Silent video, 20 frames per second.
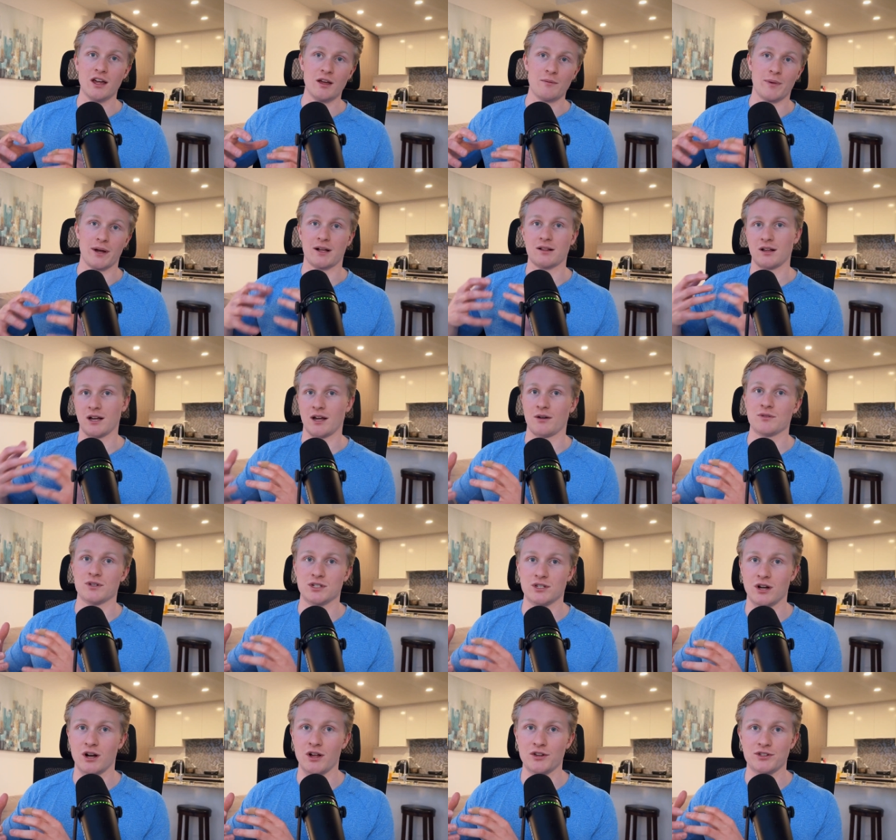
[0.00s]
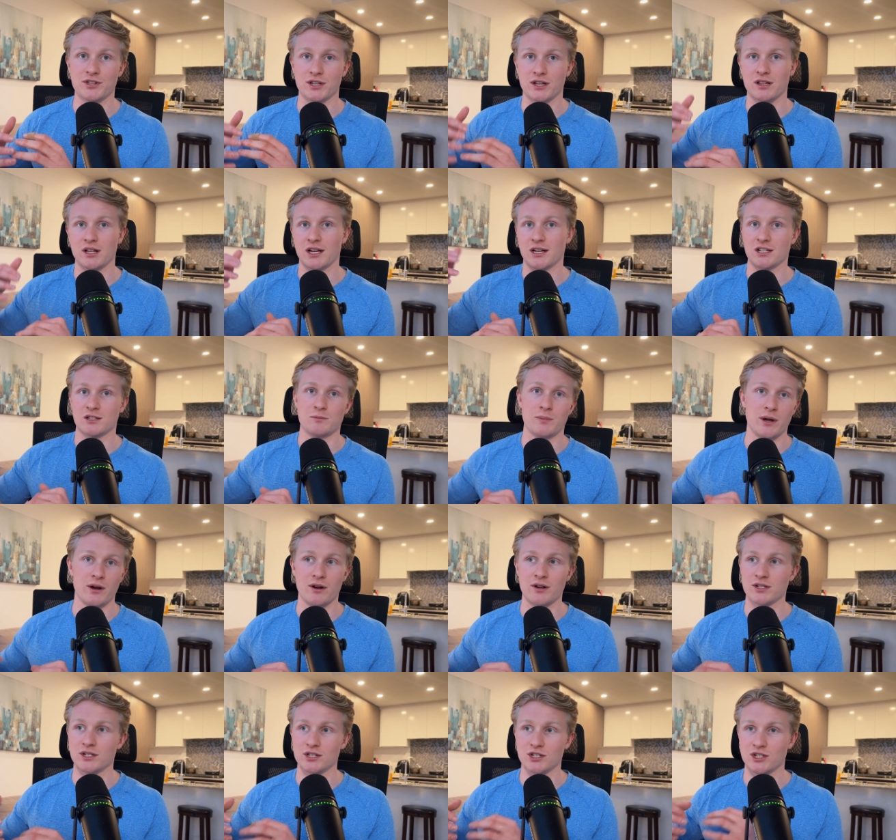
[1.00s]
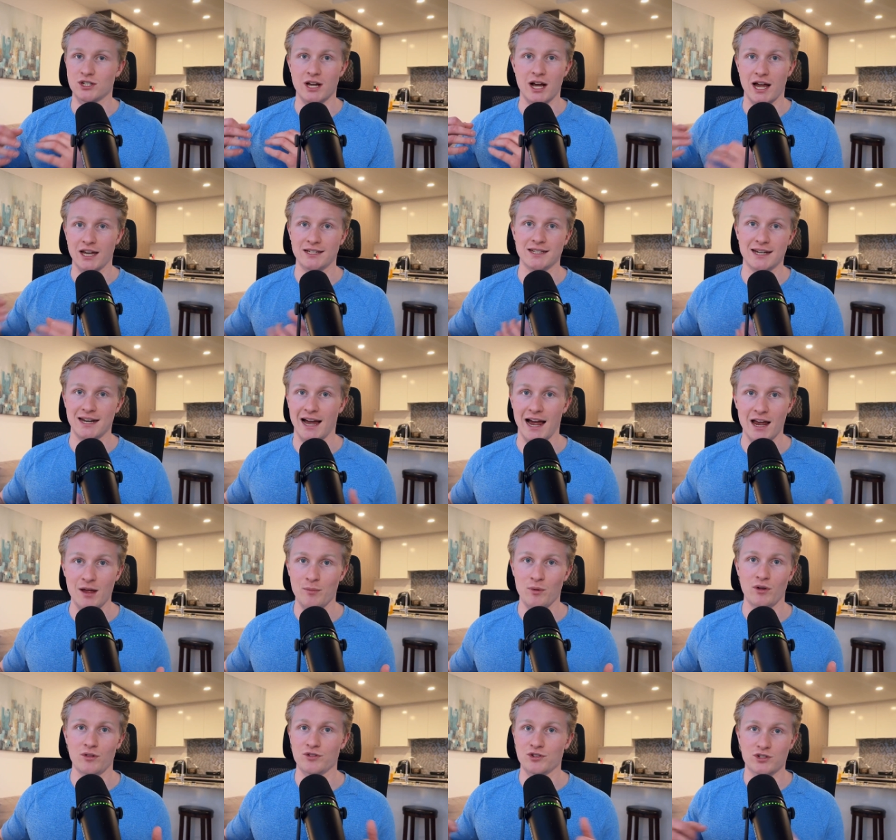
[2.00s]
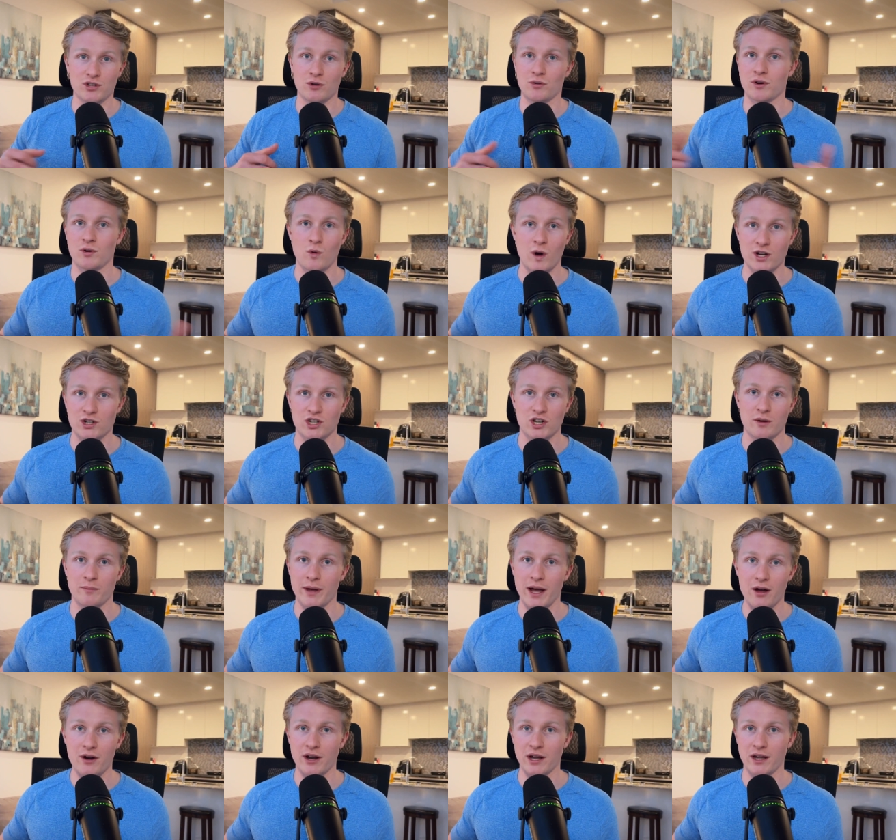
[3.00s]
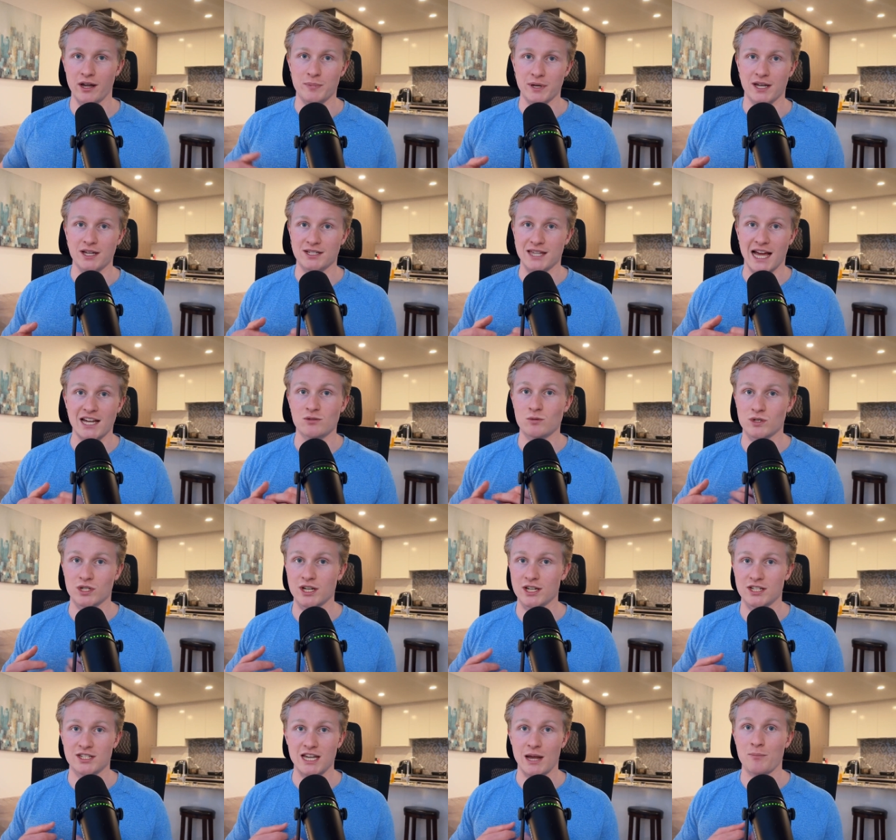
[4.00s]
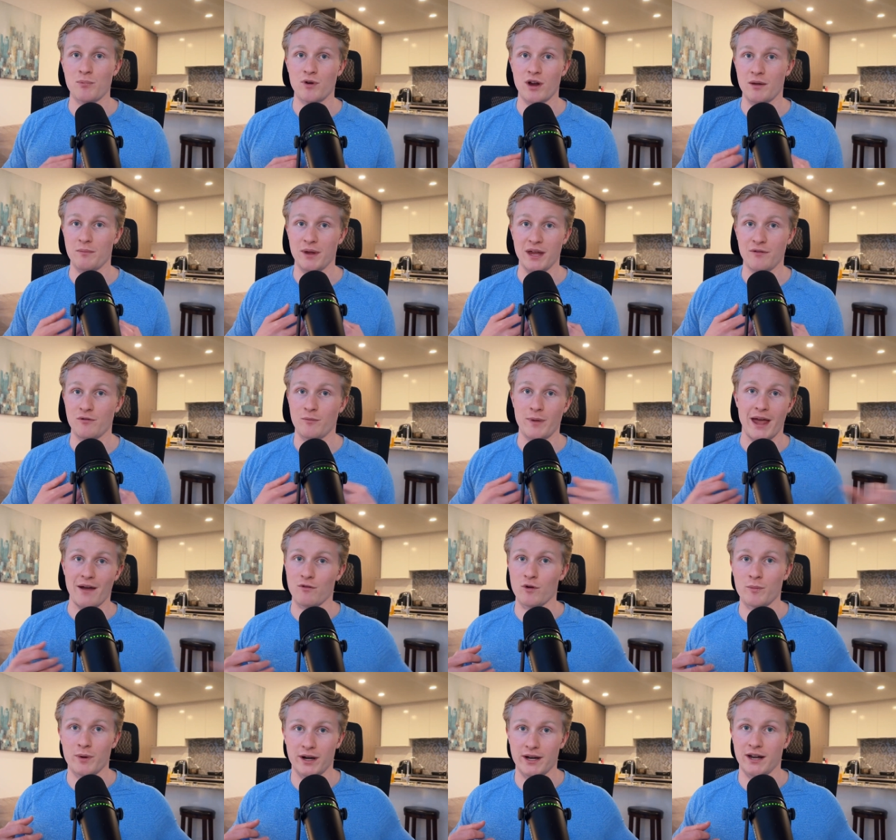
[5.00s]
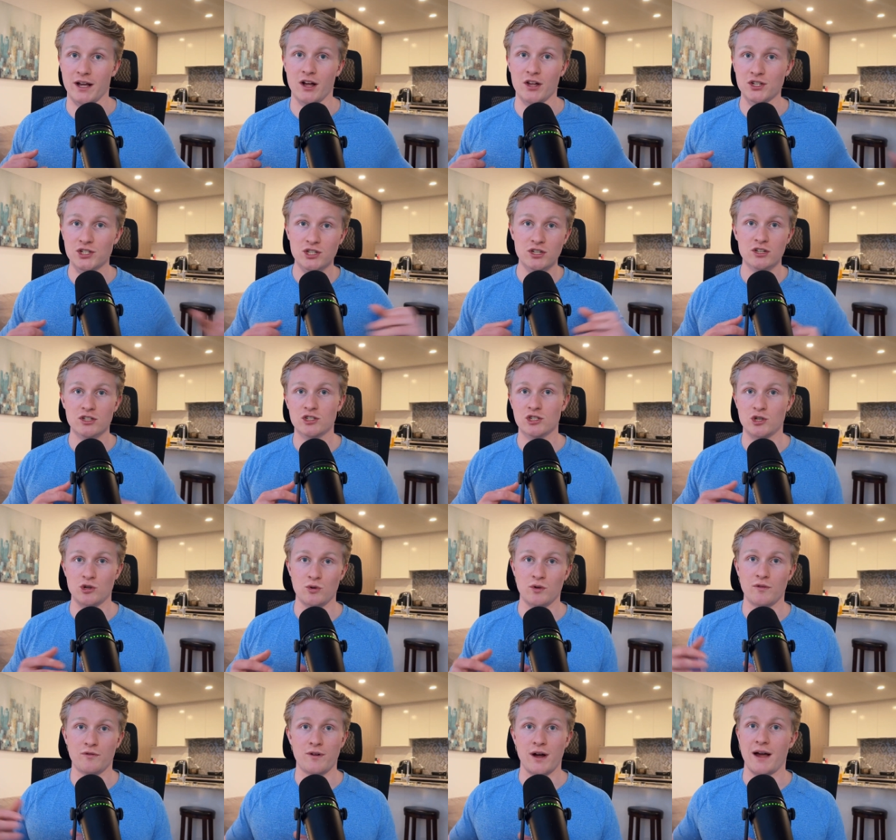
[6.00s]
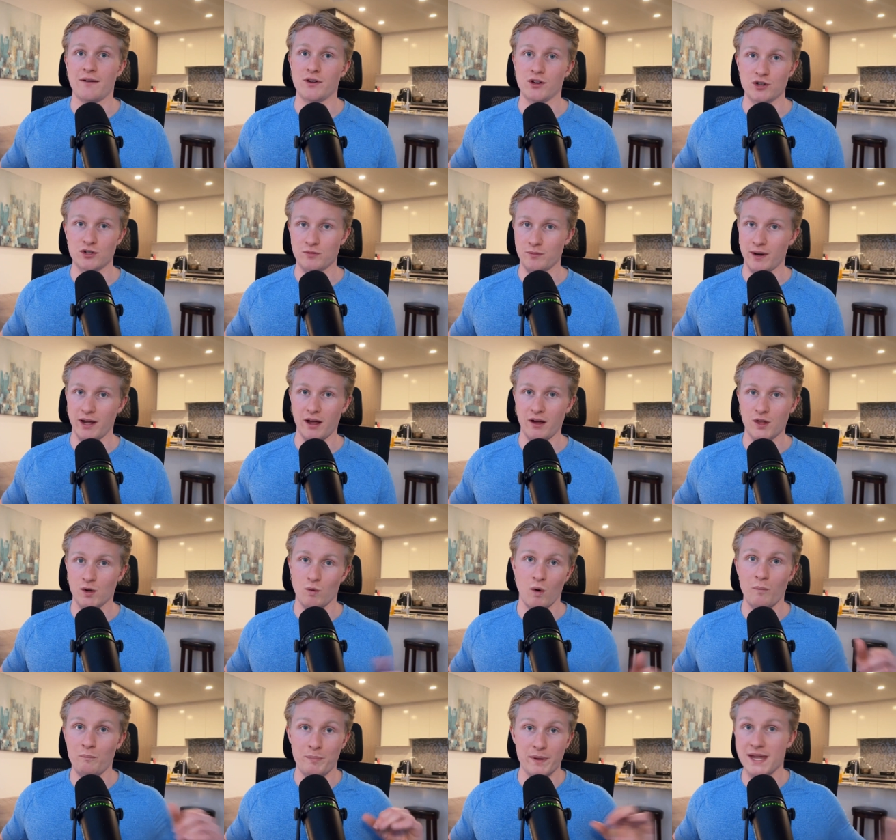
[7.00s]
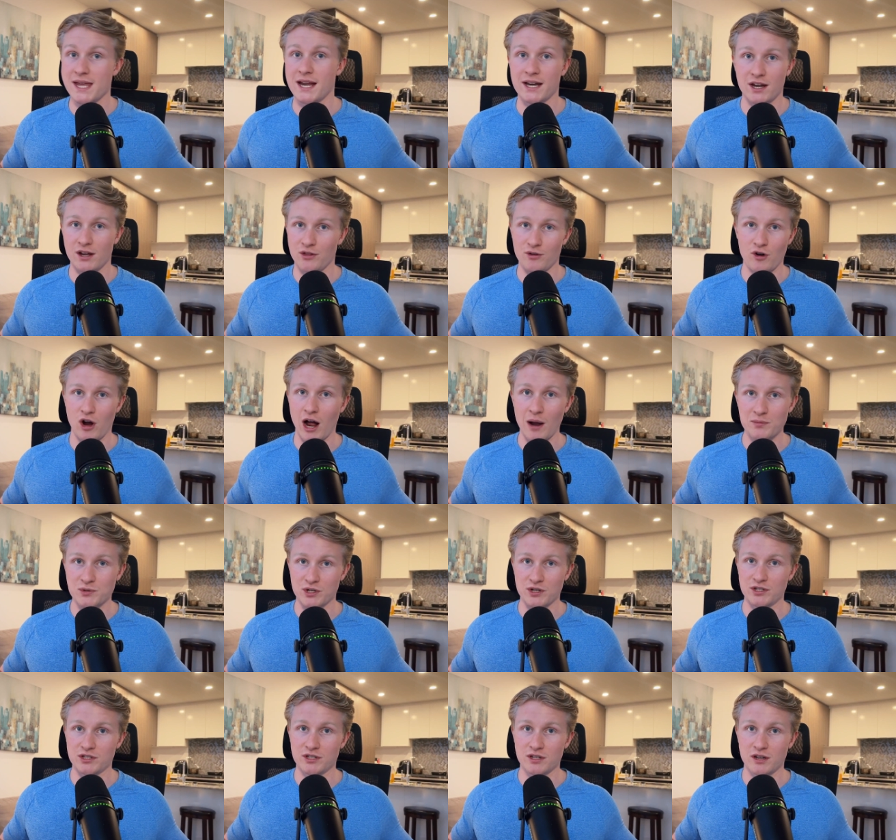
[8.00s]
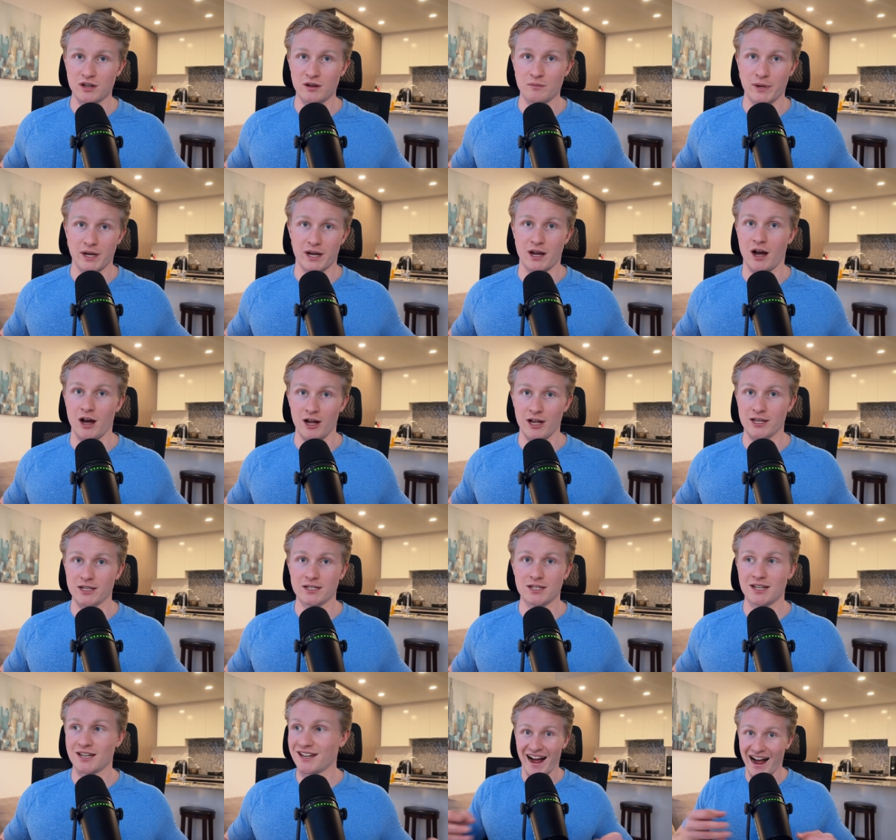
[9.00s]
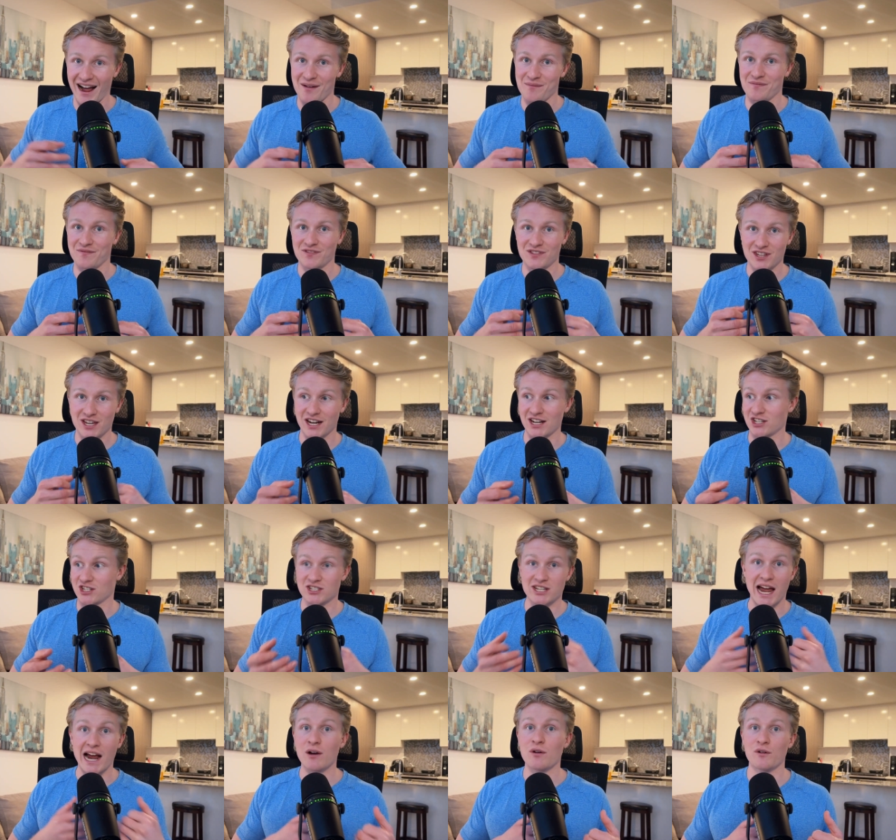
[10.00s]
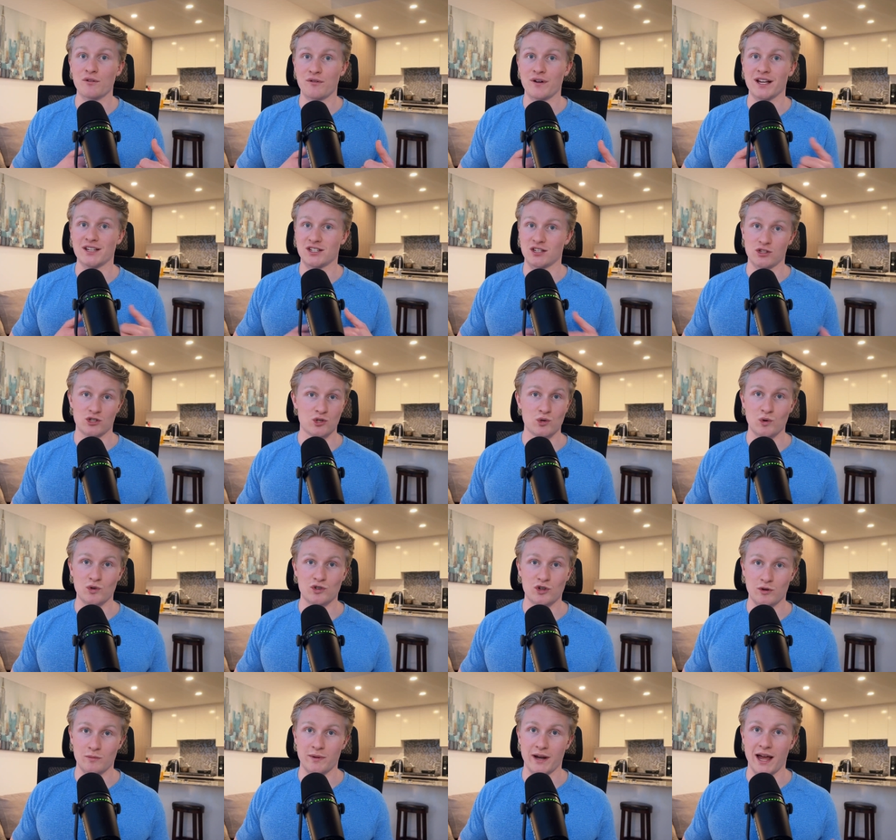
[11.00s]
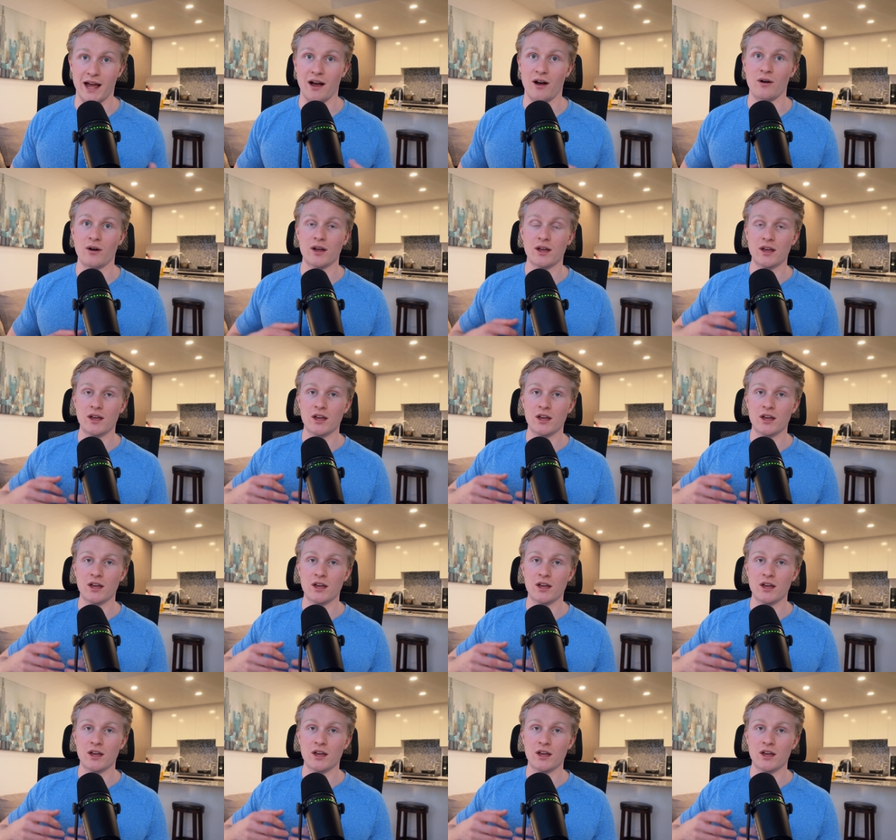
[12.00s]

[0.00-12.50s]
my client results and the client experience is just undeniable and there's no question about it because that's what's going to separate me from everybody else two to five years from now there won't be any other options because i'm kind of sacrificing the short term now